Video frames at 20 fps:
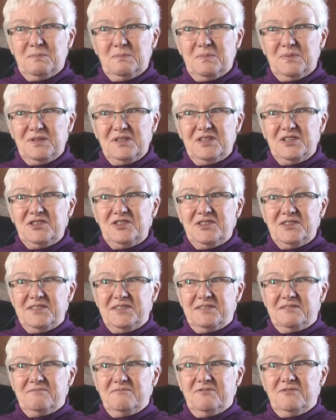But you
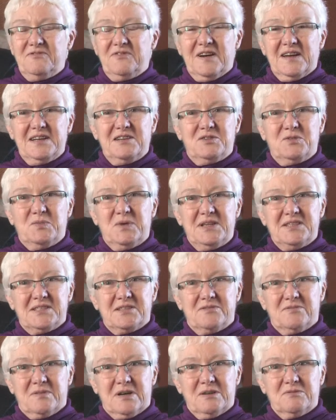just find ways
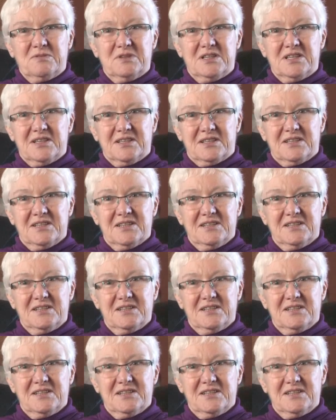around it.